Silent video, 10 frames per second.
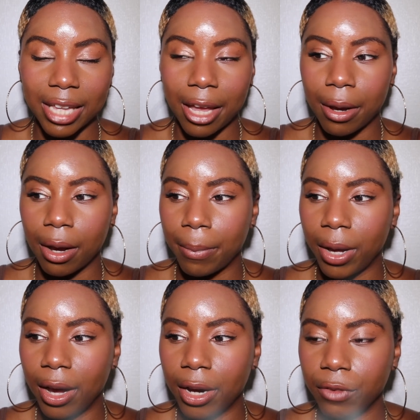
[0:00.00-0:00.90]
staying
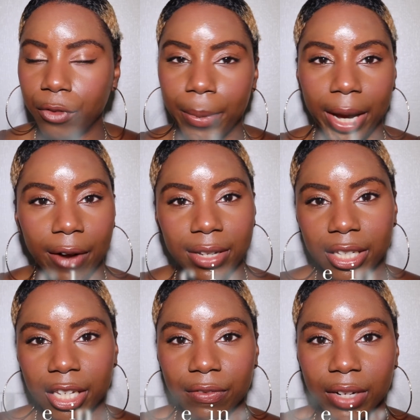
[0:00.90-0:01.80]
behind for parents'
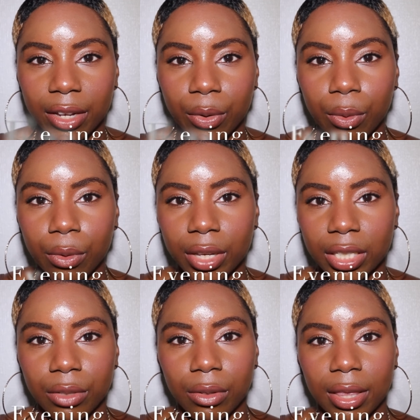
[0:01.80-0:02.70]
evening, all
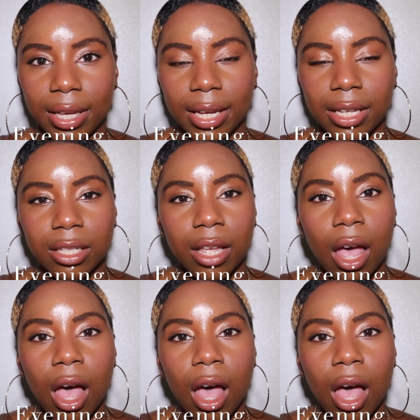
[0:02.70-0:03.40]
those little things,